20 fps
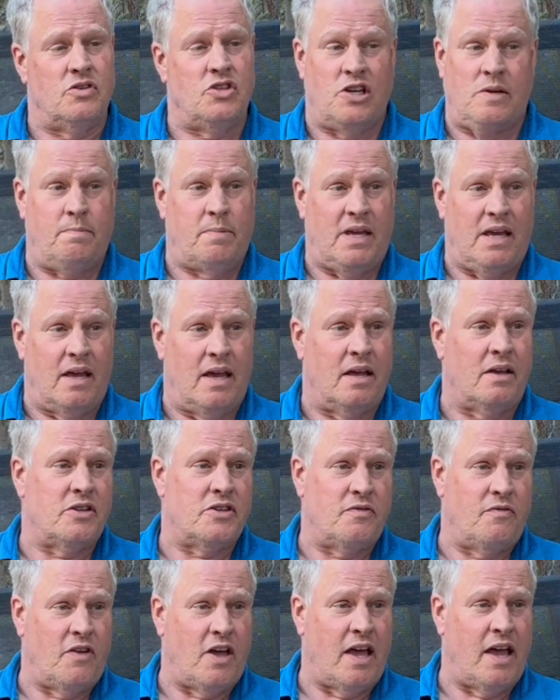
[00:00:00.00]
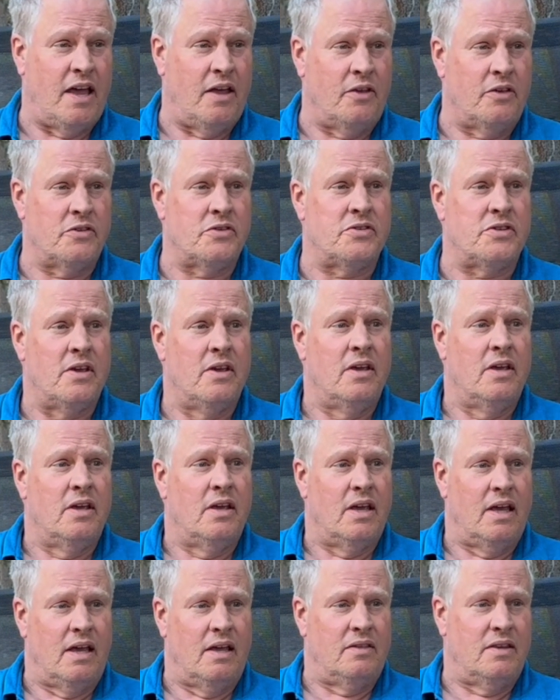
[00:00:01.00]
GPX files
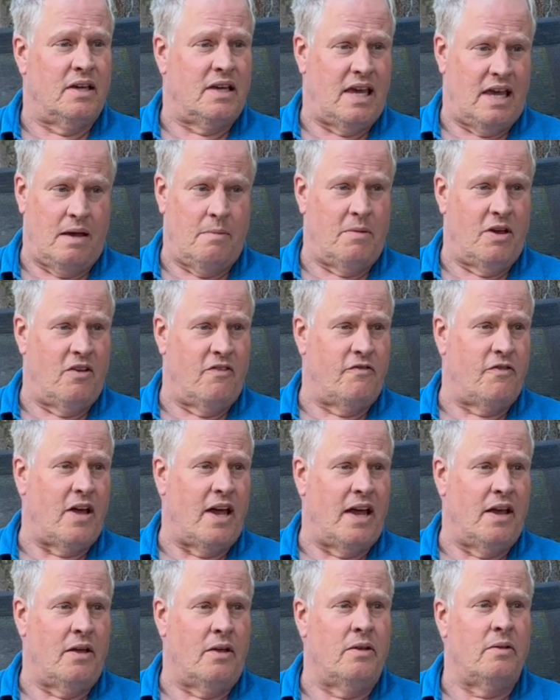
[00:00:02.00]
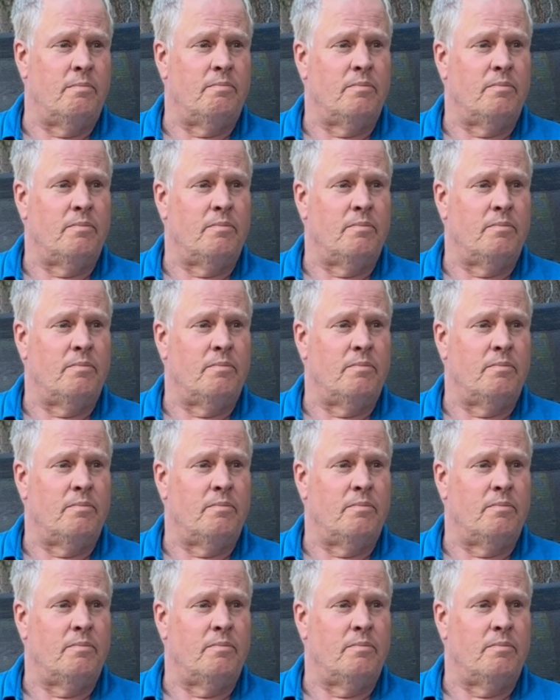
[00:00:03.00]
and the KML file